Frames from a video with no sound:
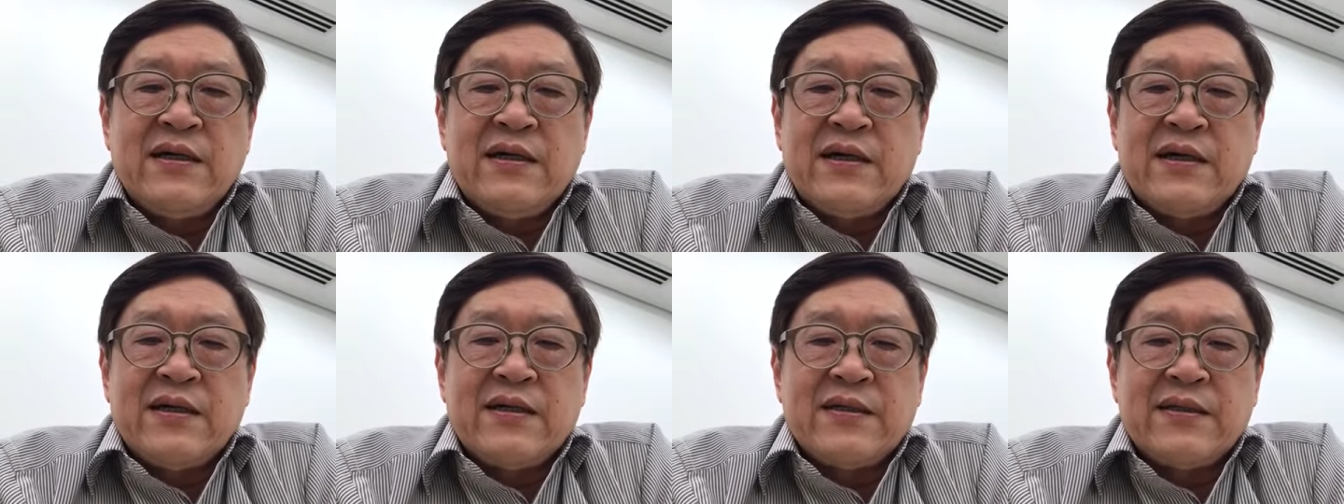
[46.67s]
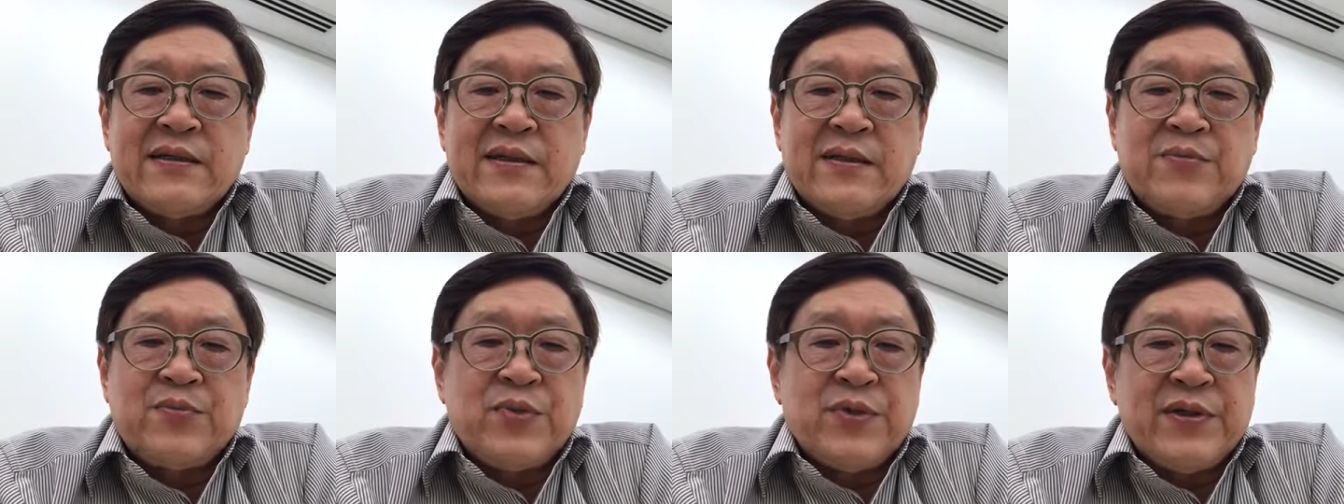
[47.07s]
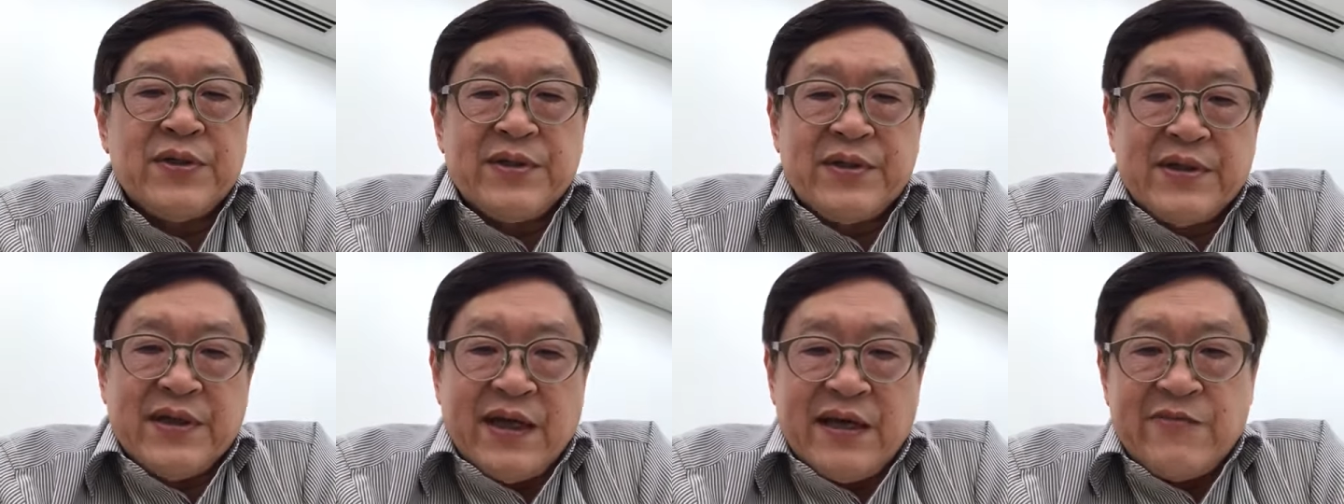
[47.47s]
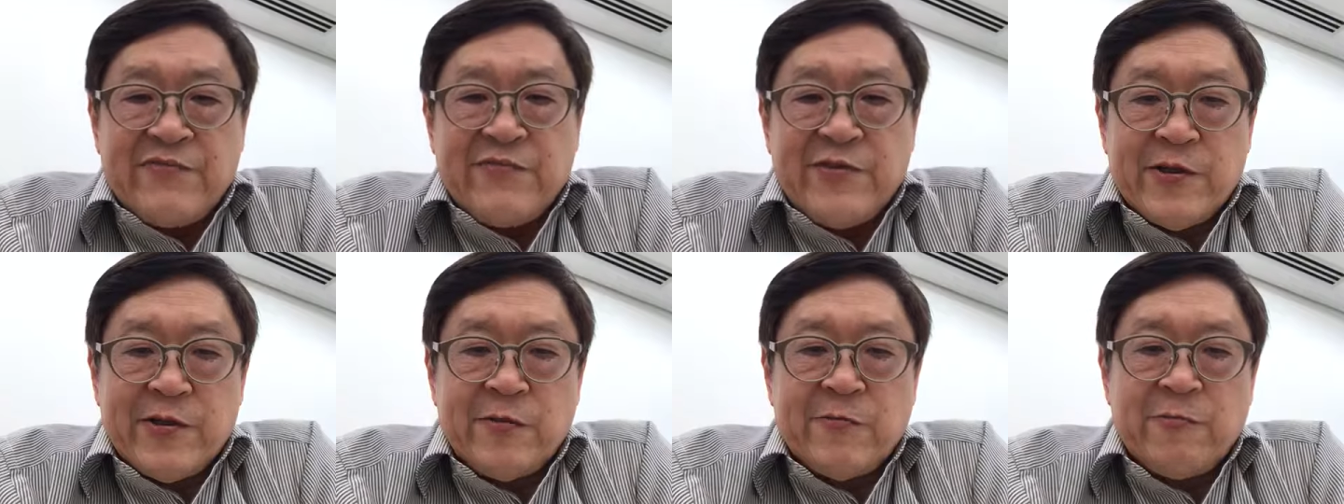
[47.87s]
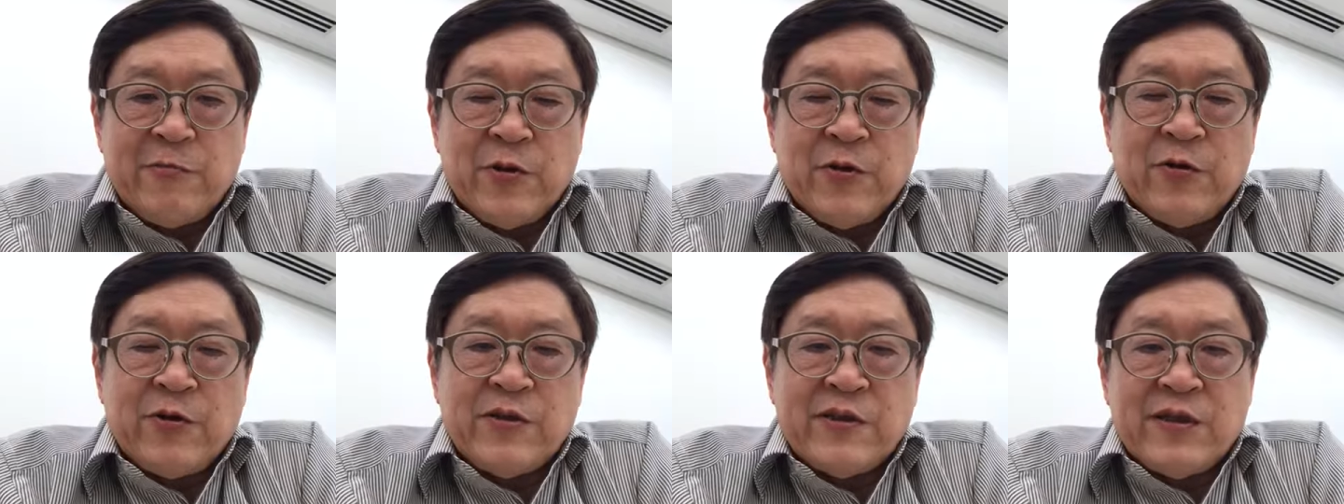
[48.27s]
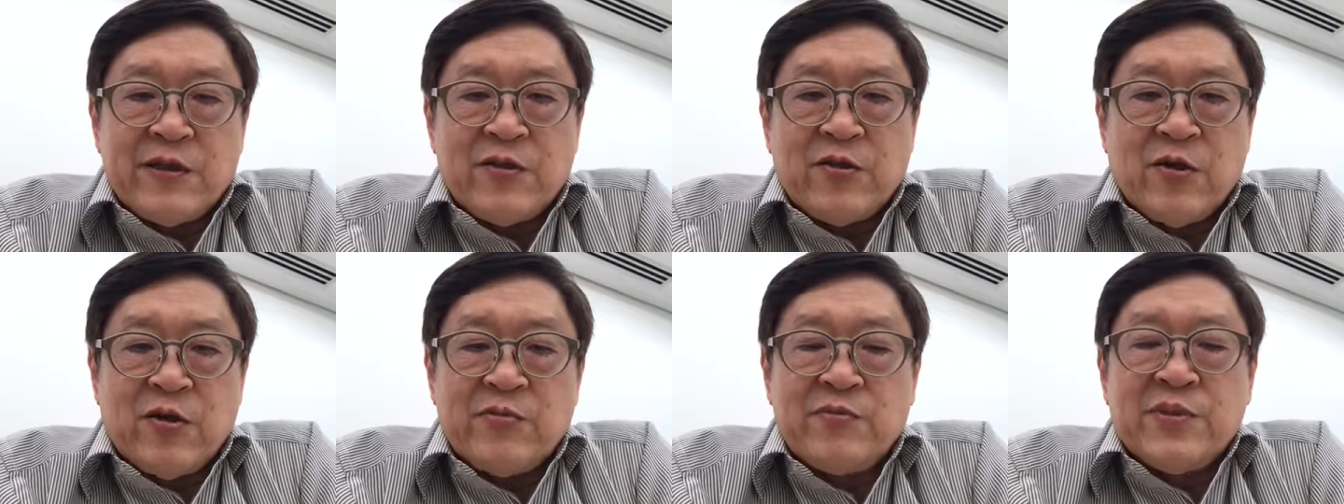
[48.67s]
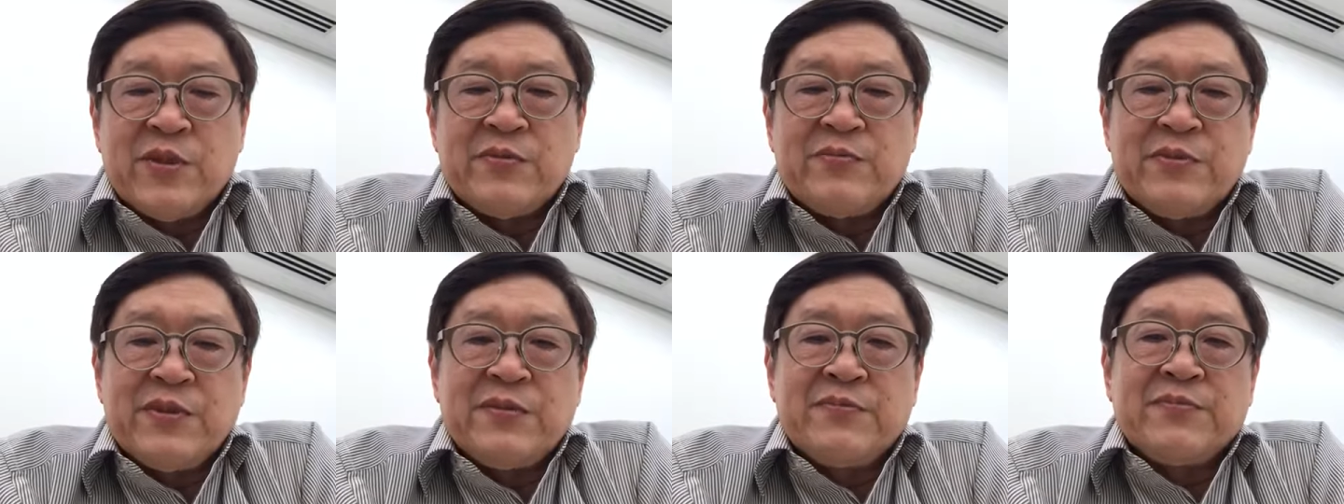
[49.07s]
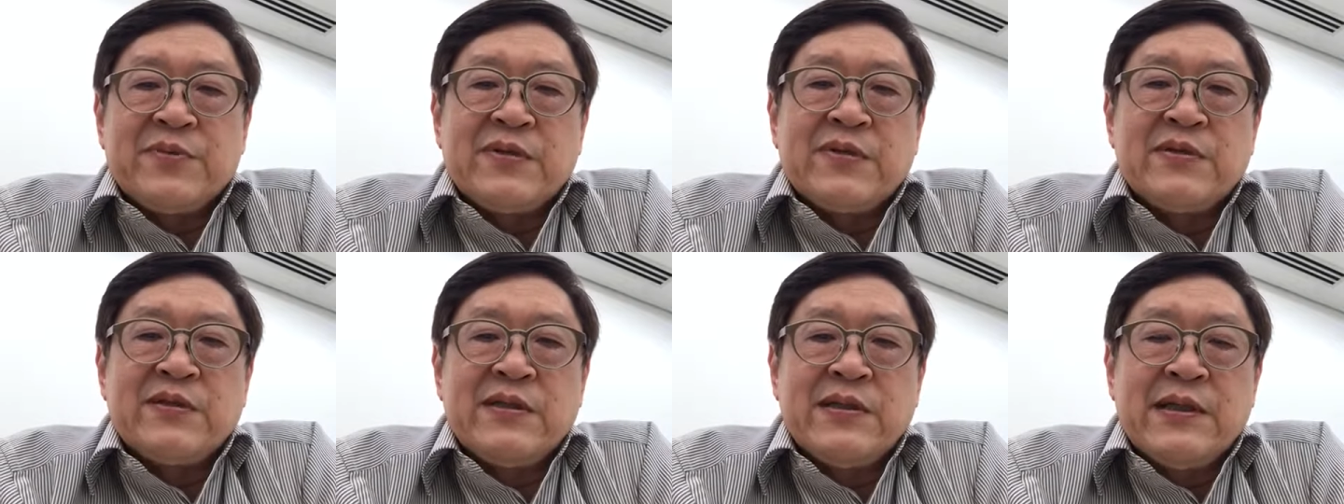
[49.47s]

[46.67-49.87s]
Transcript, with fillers: Uh, they put in the effort beyond the normal people.